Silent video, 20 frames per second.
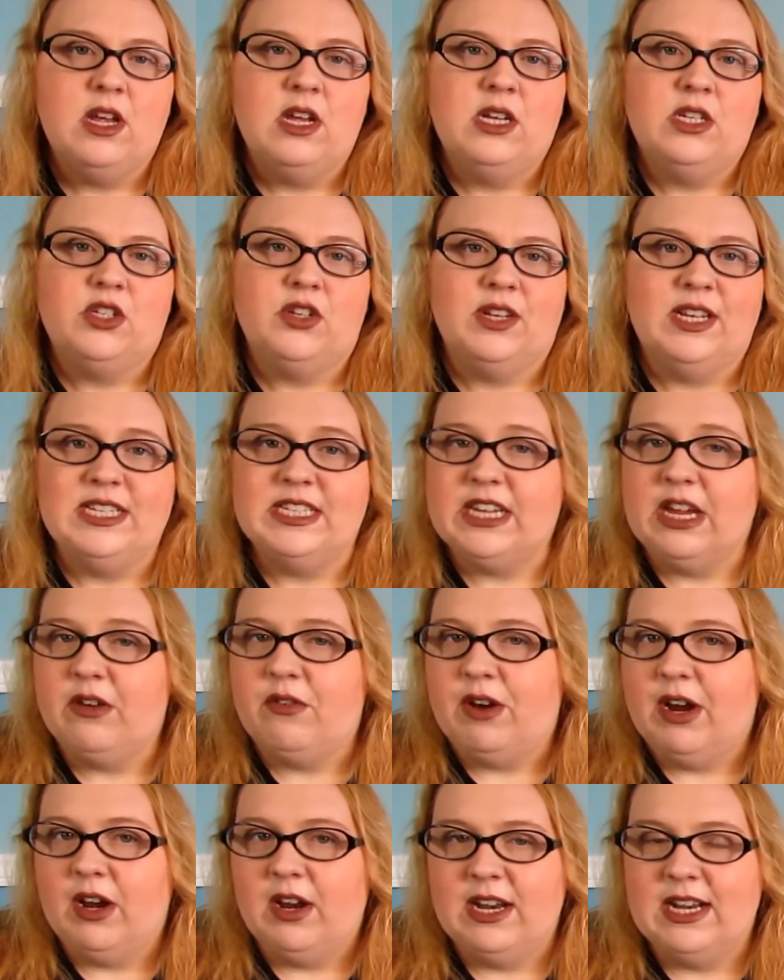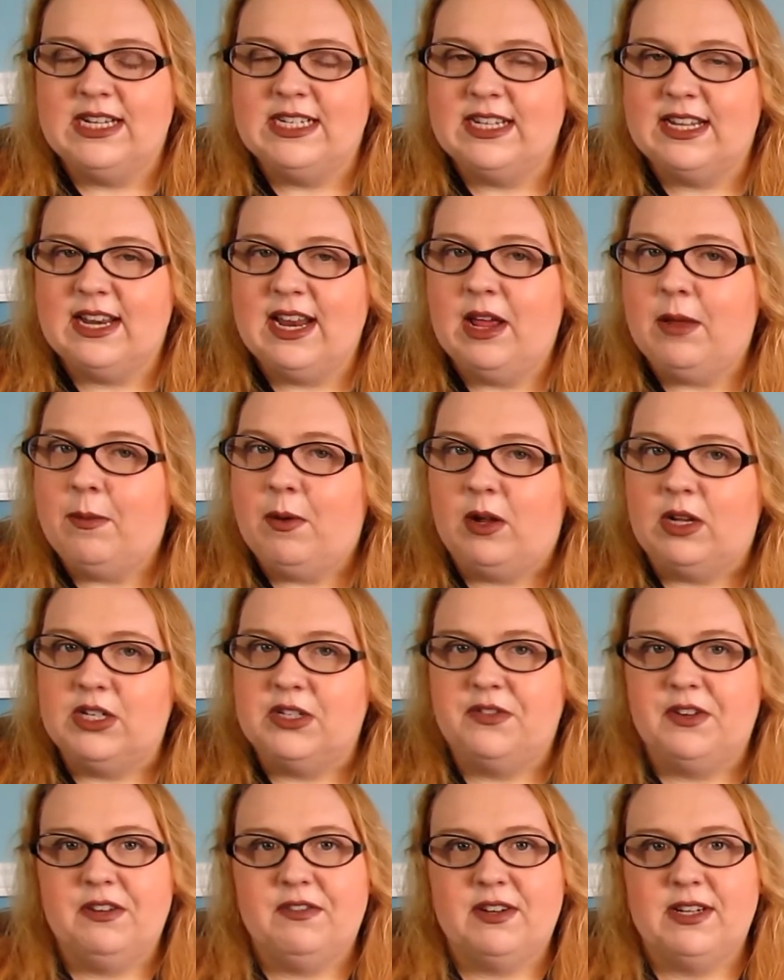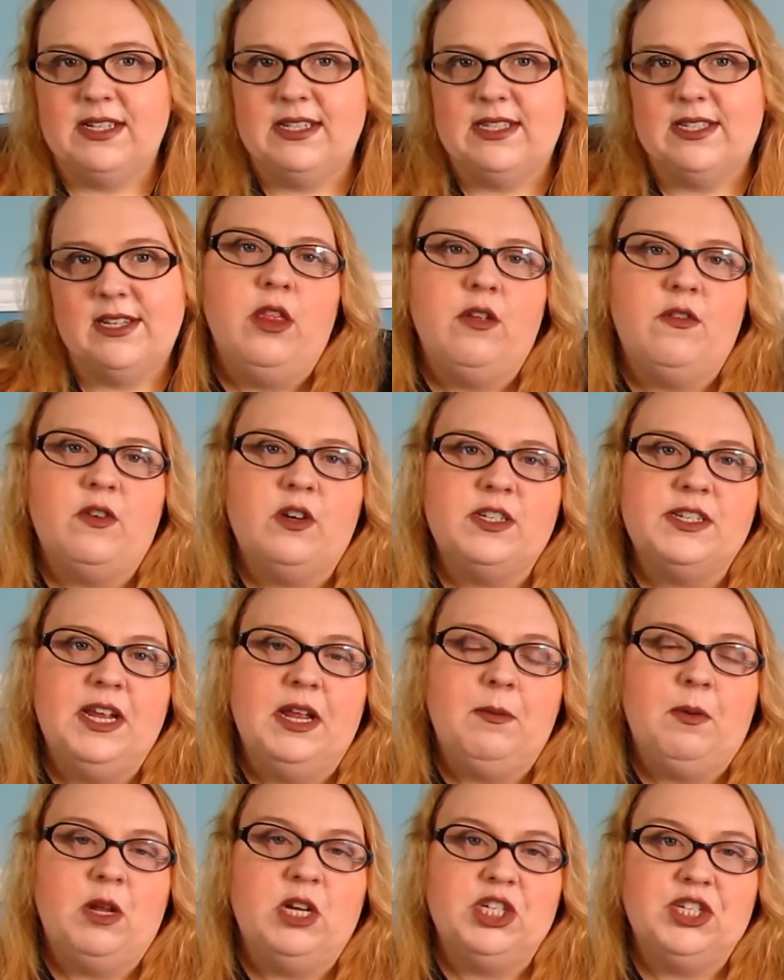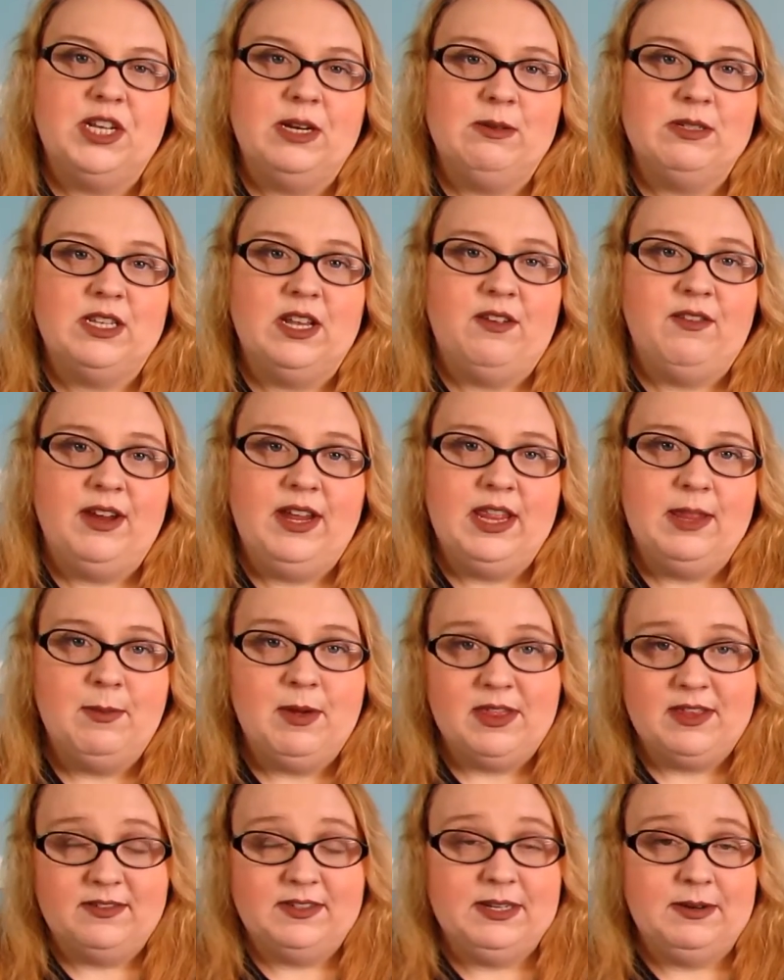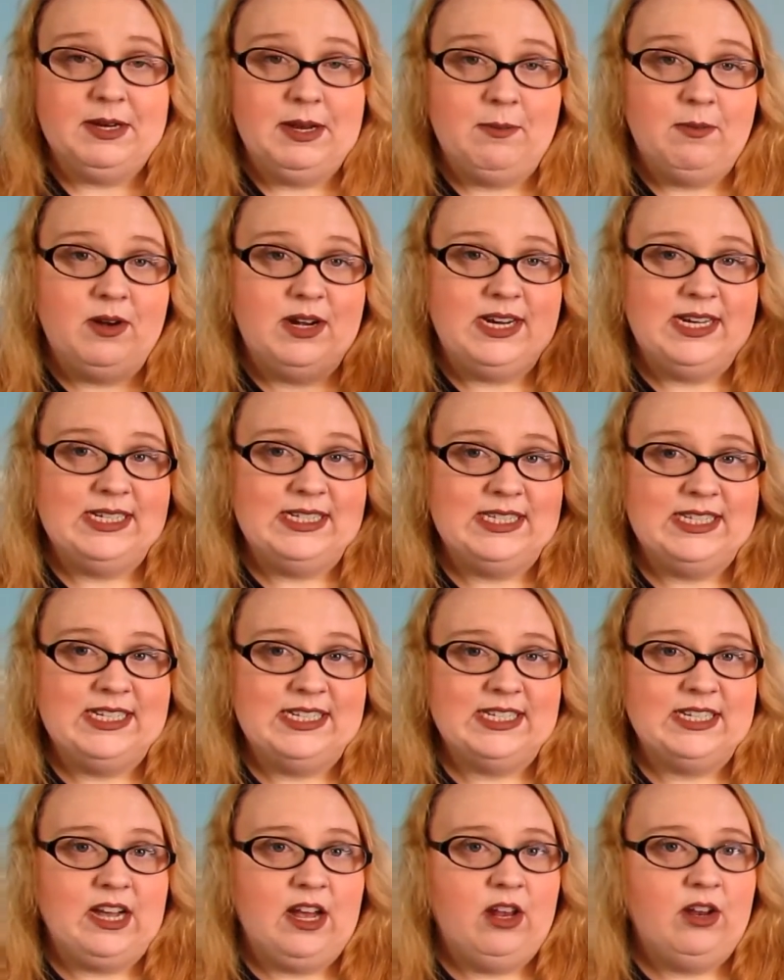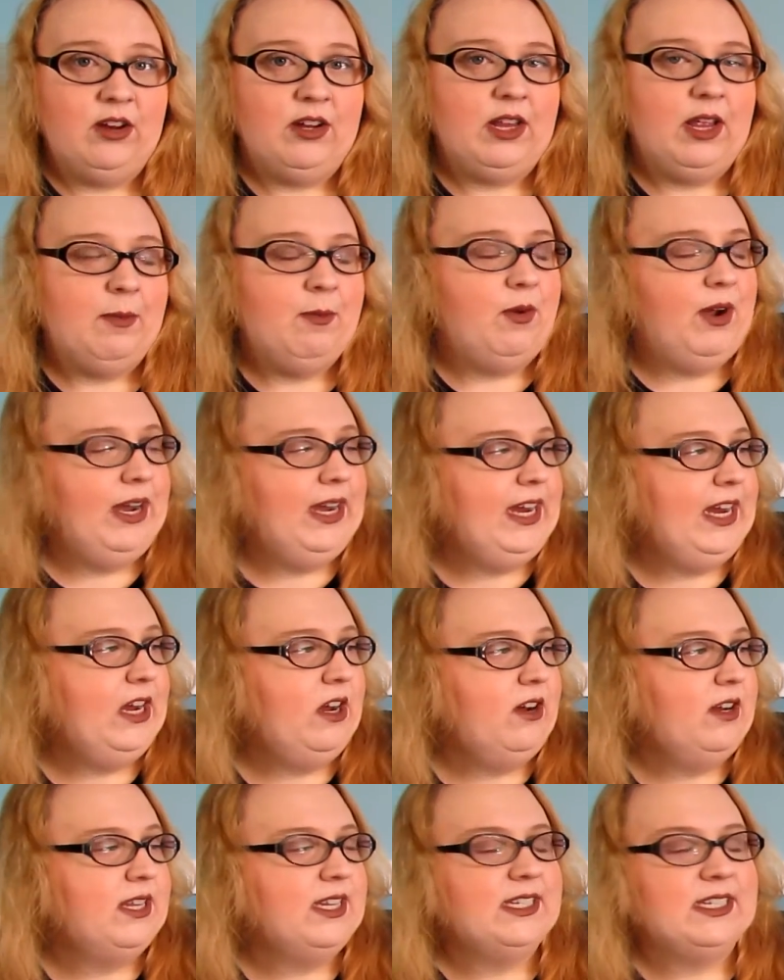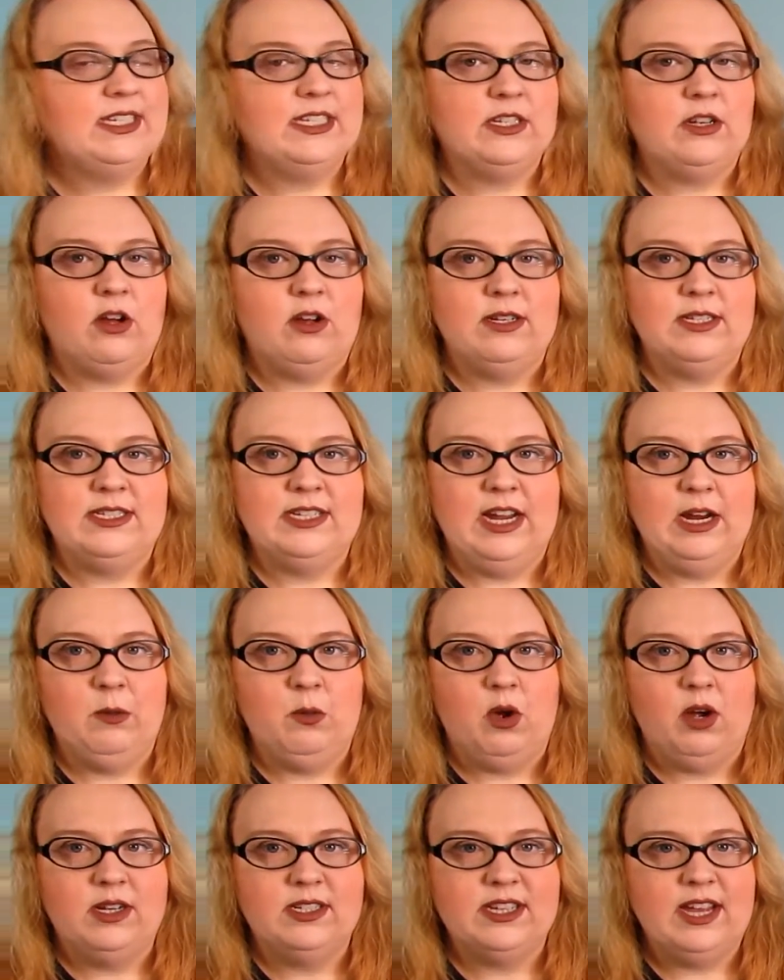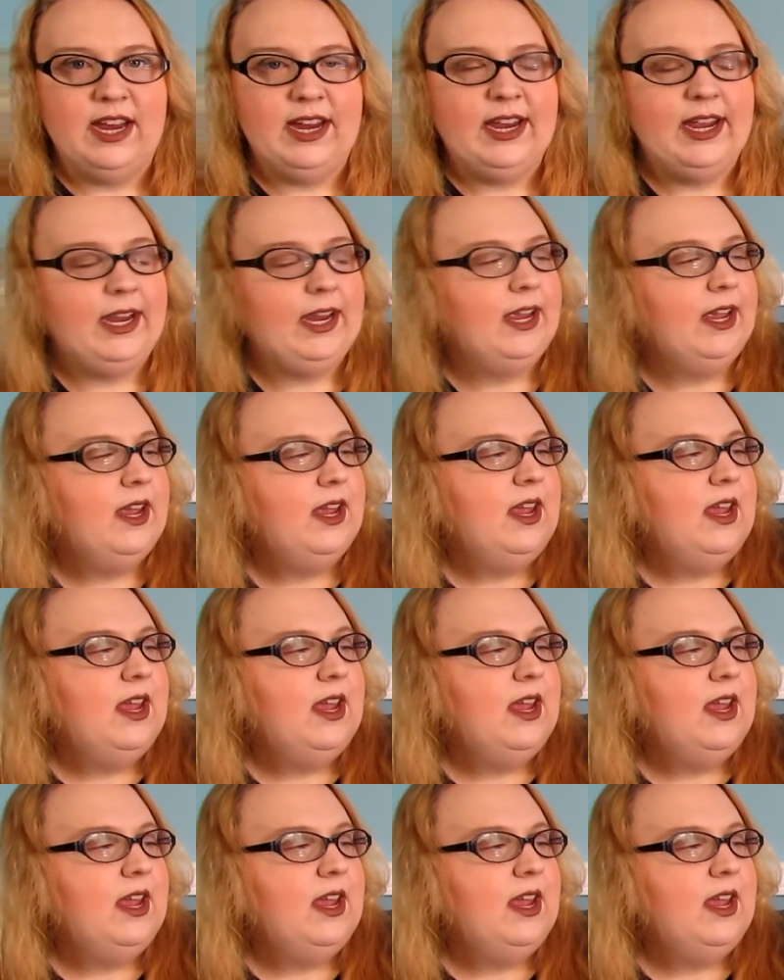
So let's get right on into the nail polish favorites. The first nail polish that I was loving in the month of September is this Color Club right here. This is called Sidewalk Psychic.